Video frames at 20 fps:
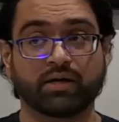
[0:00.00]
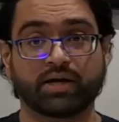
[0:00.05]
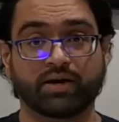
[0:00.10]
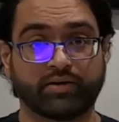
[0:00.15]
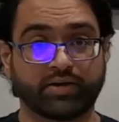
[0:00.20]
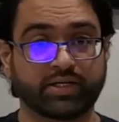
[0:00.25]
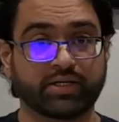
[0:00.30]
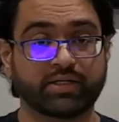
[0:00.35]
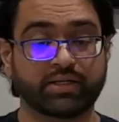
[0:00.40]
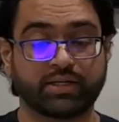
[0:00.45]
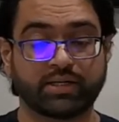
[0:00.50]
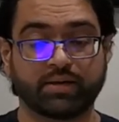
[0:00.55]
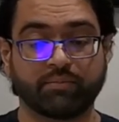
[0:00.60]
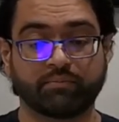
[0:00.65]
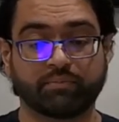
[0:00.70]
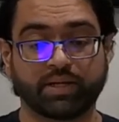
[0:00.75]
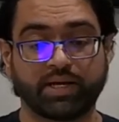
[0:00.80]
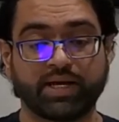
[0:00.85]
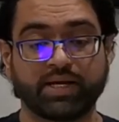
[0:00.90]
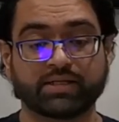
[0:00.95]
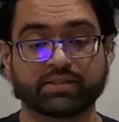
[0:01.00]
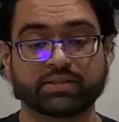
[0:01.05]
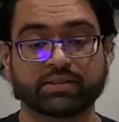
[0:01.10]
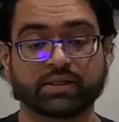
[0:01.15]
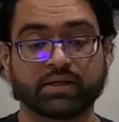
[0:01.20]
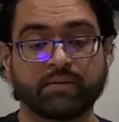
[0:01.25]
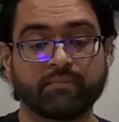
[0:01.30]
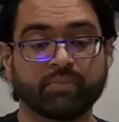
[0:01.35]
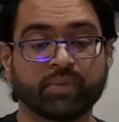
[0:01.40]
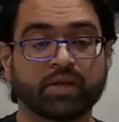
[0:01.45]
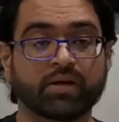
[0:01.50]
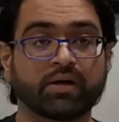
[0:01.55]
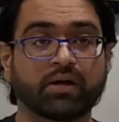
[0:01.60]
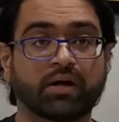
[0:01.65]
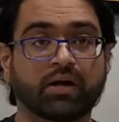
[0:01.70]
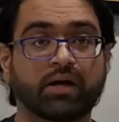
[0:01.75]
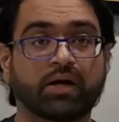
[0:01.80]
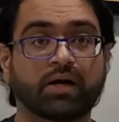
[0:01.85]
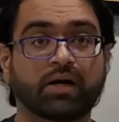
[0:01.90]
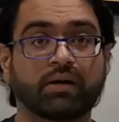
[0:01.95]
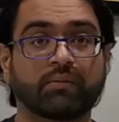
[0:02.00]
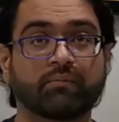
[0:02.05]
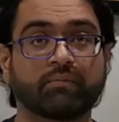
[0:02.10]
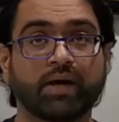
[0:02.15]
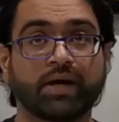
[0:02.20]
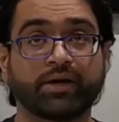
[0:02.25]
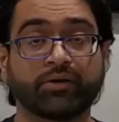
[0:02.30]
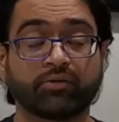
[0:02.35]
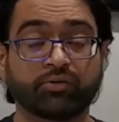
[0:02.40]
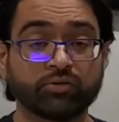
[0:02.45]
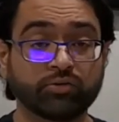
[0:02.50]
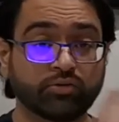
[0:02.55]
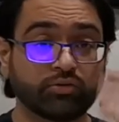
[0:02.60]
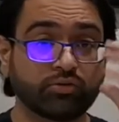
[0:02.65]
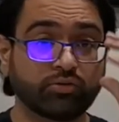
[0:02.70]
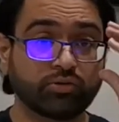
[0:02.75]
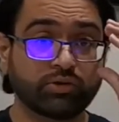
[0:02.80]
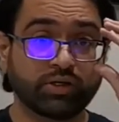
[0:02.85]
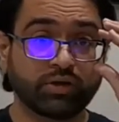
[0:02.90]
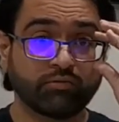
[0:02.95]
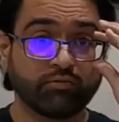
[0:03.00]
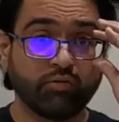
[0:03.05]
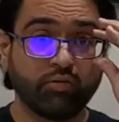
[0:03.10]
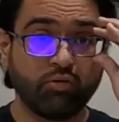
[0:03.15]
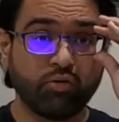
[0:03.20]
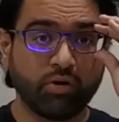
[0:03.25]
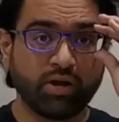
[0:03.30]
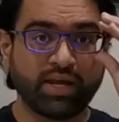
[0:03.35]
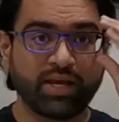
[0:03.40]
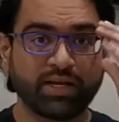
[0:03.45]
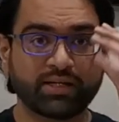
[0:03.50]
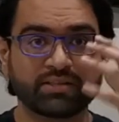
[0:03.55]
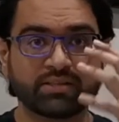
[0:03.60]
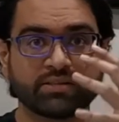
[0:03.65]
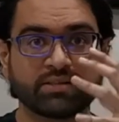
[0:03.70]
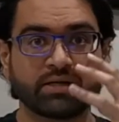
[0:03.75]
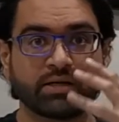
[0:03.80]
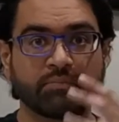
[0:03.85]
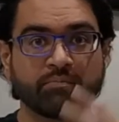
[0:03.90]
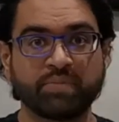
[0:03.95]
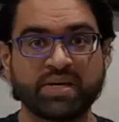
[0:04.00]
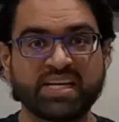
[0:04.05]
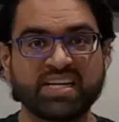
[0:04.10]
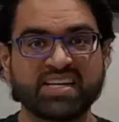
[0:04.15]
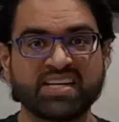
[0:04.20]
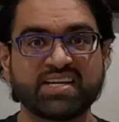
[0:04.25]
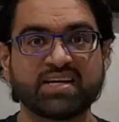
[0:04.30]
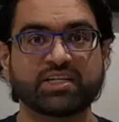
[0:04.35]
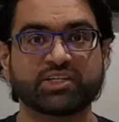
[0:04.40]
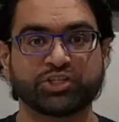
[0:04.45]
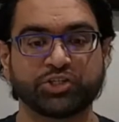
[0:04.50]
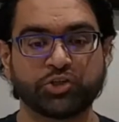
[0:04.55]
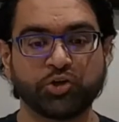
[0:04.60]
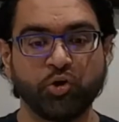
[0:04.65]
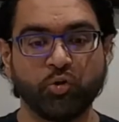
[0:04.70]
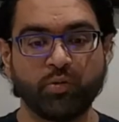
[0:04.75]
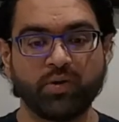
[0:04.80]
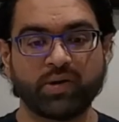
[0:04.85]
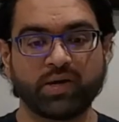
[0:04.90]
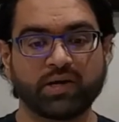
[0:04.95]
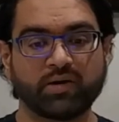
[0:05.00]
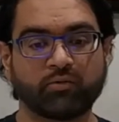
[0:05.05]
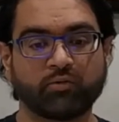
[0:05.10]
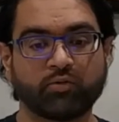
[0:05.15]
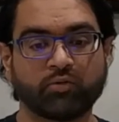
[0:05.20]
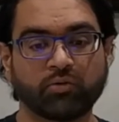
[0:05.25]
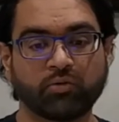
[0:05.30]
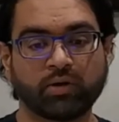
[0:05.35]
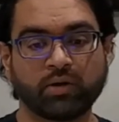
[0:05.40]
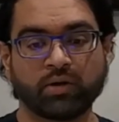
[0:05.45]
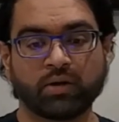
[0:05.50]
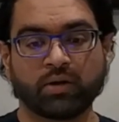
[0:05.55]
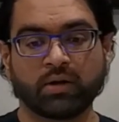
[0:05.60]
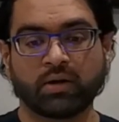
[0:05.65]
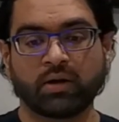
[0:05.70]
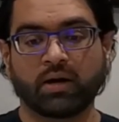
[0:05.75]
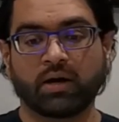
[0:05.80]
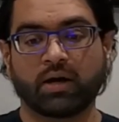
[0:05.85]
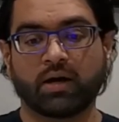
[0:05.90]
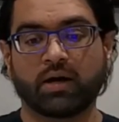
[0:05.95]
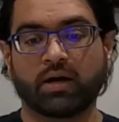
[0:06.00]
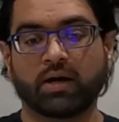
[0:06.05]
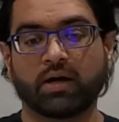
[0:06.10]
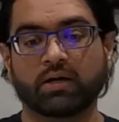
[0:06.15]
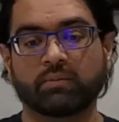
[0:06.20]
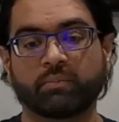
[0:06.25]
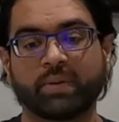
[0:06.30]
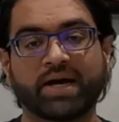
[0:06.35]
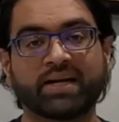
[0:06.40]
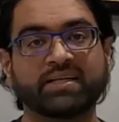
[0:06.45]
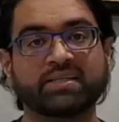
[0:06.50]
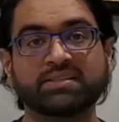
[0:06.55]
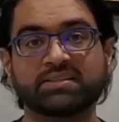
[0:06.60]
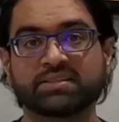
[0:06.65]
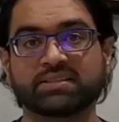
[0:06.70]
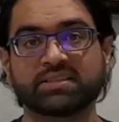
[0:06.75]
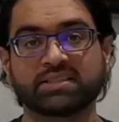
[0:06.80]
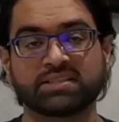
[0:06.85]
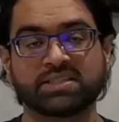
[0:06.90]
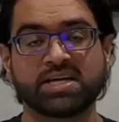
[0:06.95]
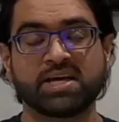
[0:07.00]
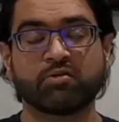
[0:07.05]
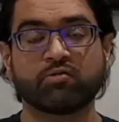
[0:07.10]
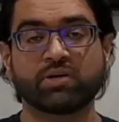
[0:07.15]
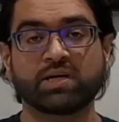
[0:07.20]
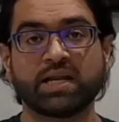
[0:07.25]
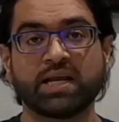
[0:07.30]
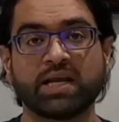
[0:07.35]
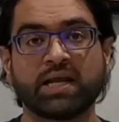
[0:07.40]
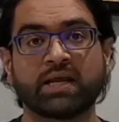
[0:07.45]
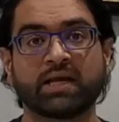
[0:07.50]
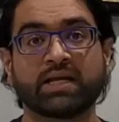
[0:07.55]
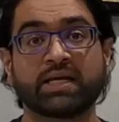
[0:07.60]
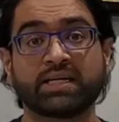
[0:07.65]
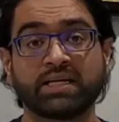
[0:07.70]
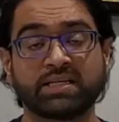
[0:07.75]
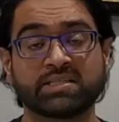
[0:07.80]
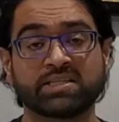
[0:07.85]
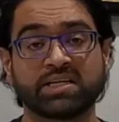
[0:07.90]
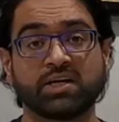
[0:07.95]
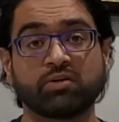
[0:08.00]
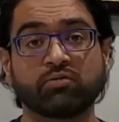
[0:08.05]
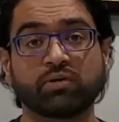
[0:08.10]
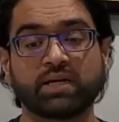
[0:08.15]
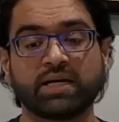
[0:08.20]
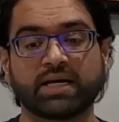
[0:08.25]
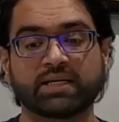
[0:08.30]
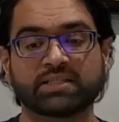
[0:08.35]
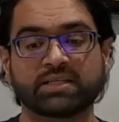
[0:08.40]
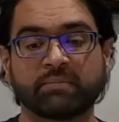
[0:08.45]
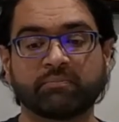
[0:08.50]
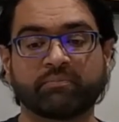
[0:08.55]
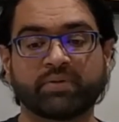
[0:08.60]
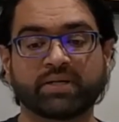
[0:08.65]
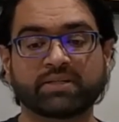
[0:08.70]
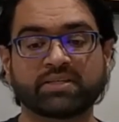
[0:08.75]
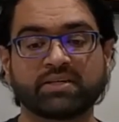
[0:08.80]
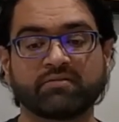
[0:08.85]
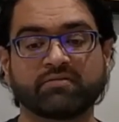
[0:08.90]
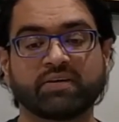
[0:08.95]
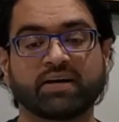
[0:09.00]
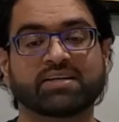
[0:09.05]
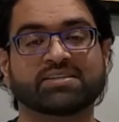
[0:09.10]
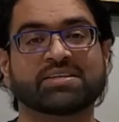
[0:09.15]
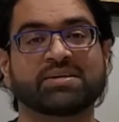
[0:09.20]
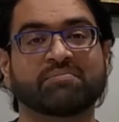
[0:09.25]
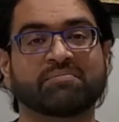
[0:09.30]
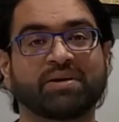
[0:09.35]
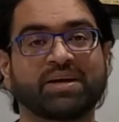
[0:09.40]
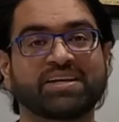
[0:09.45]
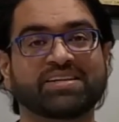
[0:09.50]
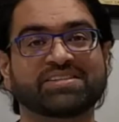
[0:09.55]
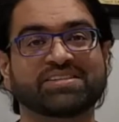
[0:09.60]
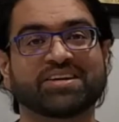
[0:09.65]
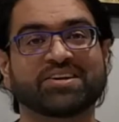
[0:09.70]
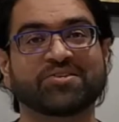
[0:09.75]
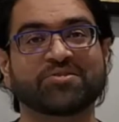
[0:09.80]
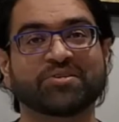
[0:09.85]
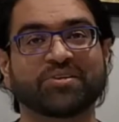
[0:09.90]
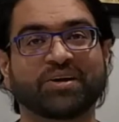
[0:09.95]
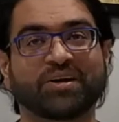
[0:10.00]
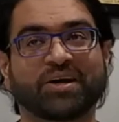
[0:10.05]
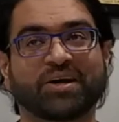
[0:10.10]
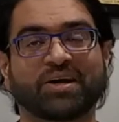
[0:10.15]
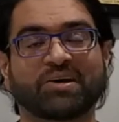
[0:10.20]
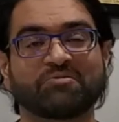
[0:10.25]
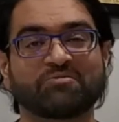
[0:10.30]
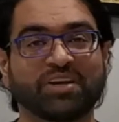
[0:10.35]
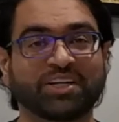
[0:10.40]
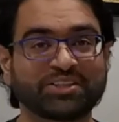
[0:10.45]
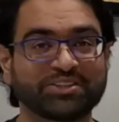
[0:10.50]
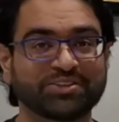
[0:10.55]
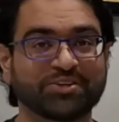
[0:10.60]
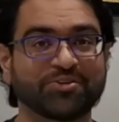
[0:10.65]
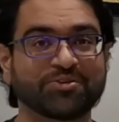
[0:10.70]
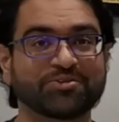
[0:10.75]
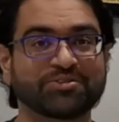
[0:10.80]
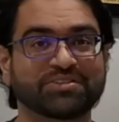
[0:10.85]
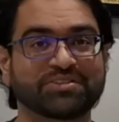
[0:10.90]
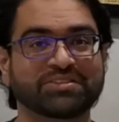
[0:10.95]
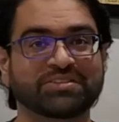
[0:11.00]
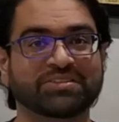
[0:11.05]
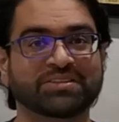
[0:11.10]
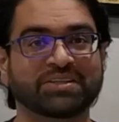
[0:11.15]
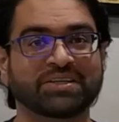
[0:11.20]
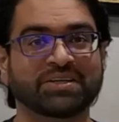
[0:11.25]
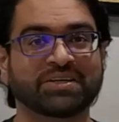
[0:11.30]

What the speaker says: character that he plays. And although Dafoe gets the meatier, showier role, Pattinson is equally as impressive as he plays out Winslow's